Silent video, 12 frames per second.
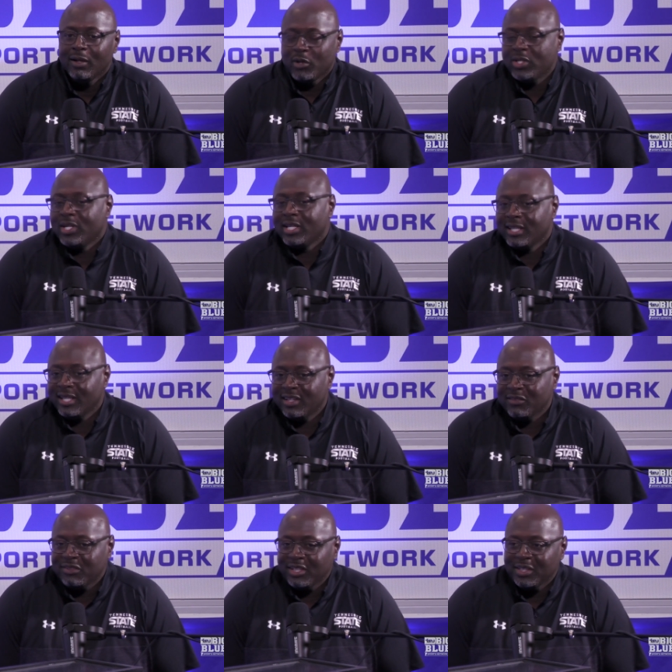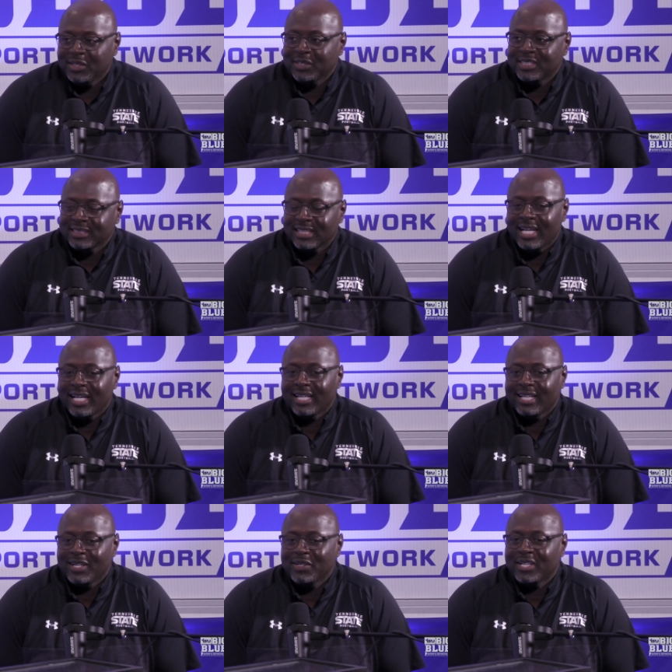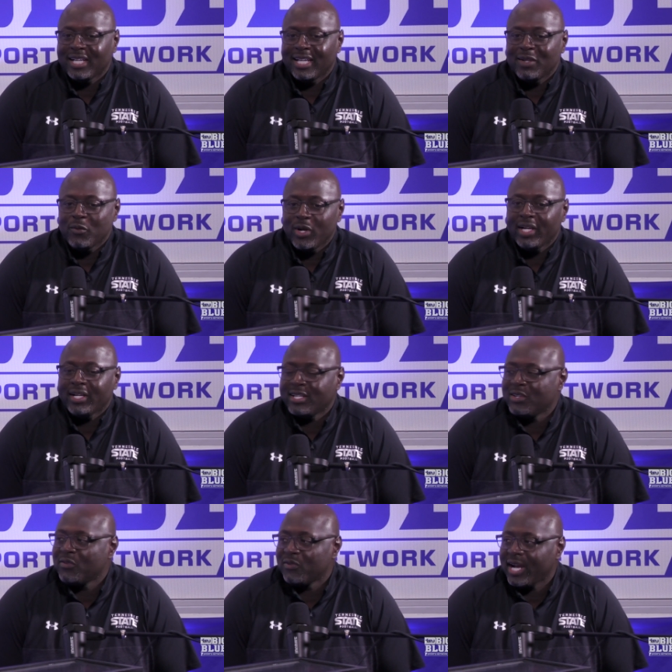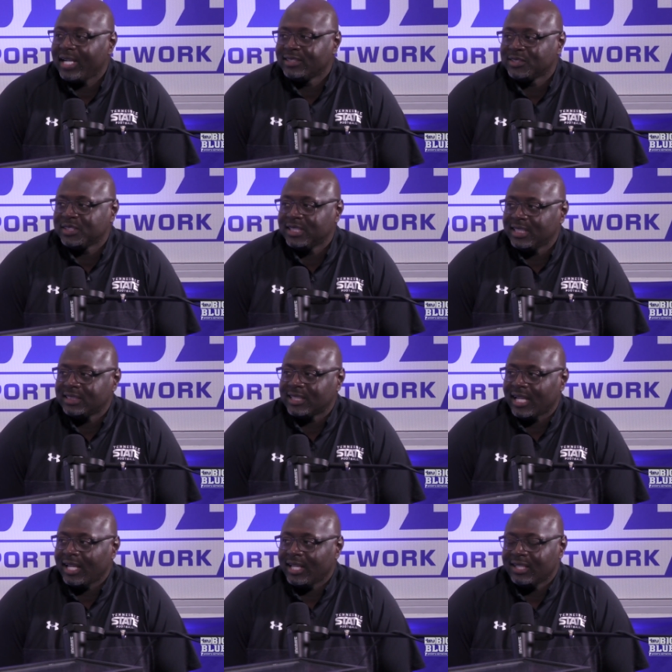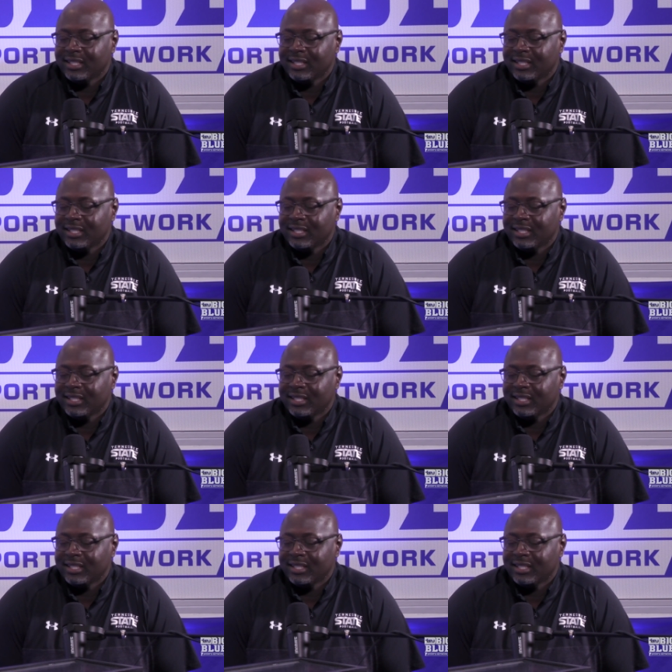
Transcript: when you get in the NFL, it's like, okay, where can you find your niche at?